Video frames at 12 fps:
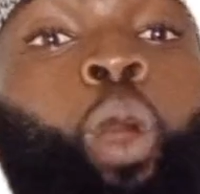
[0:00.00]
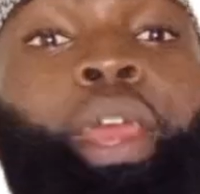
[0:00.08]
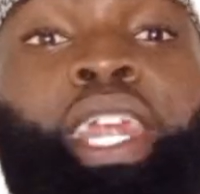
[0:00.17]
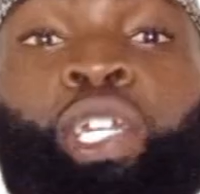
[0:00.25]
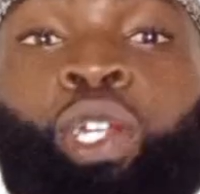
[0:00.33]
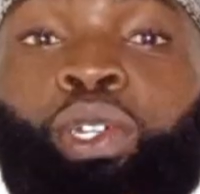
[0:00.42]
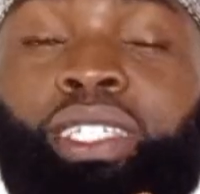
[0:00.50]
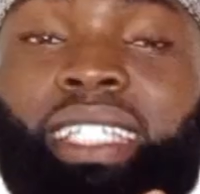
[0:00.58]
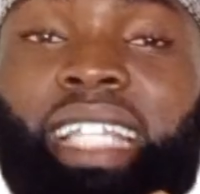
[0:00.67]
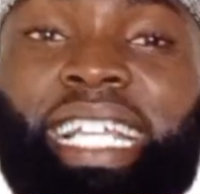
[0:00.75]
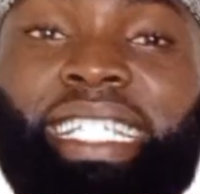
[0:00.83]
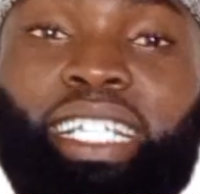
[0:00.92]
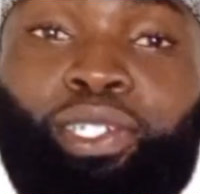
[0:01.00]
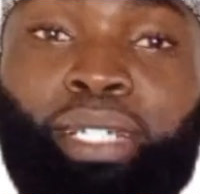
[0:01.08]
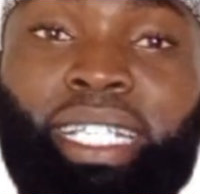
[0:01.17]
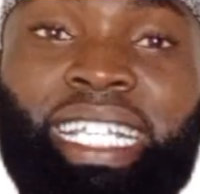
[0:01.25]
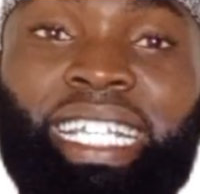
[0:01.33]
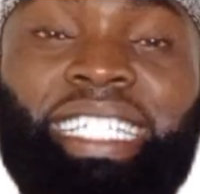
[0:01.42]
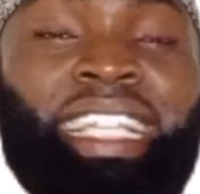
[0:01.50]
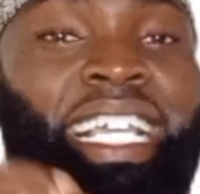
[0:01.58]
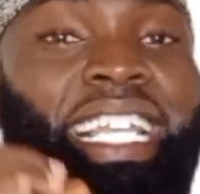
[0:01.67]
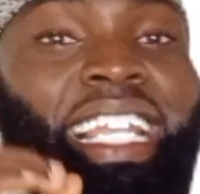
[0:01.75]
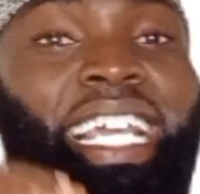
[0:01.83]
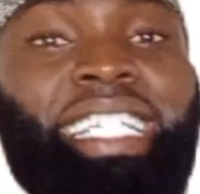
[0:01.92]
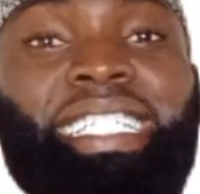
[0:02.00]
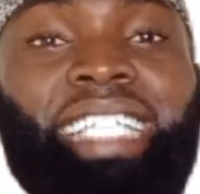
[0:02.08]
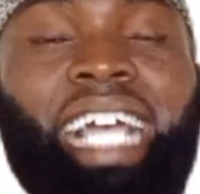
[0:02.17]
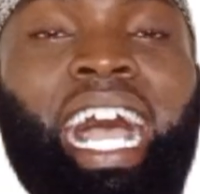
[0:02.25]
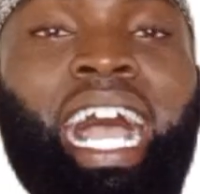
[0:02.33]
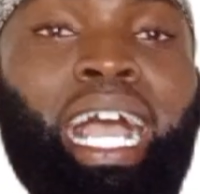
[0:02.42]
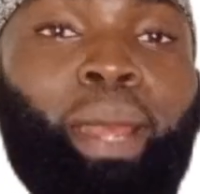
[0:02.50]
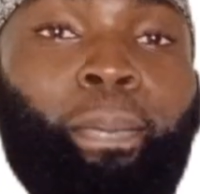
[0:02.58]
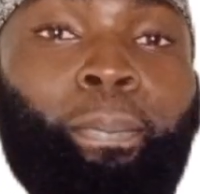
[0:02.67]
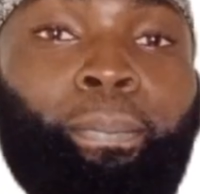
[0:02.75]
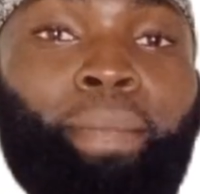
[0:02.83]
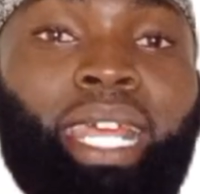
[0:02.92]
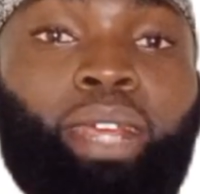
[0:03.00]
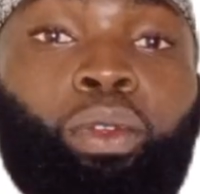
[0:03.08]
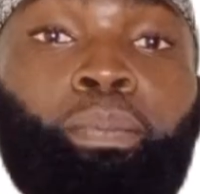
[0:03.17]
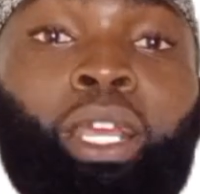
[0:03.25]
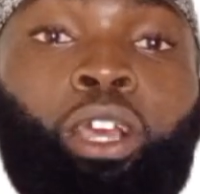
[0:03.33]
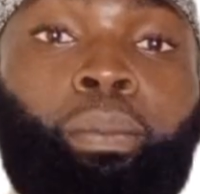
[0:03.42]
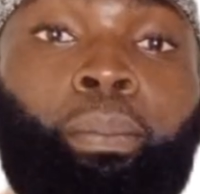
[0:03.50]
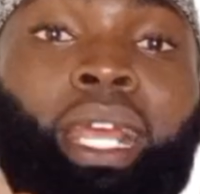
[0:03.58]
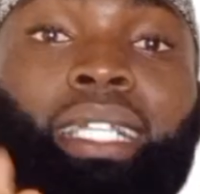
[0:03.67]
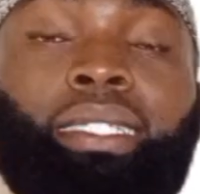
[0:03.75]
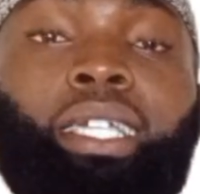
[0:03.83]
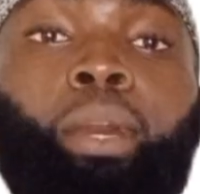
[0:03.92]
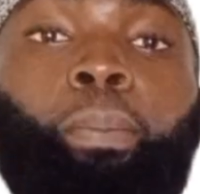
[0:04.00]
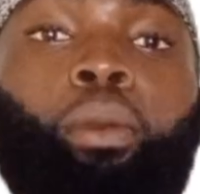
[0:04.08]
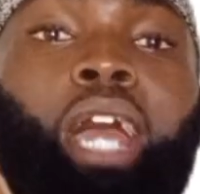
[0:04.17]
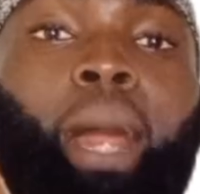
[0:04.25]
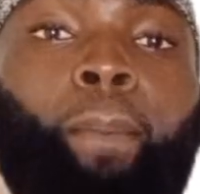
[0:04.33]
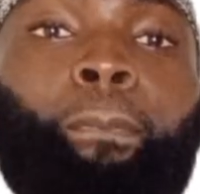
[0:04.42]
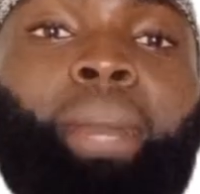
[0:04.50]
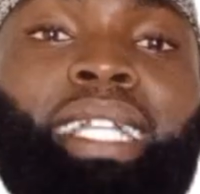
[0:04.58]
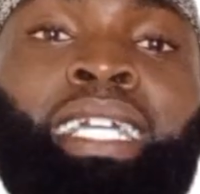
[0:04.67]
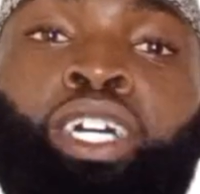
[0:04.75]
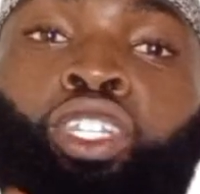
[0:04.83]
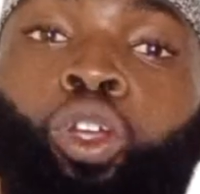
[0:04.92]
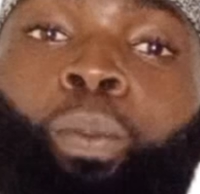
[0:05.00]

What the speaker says: when we introduce laysa to it, laysa makes Muhammad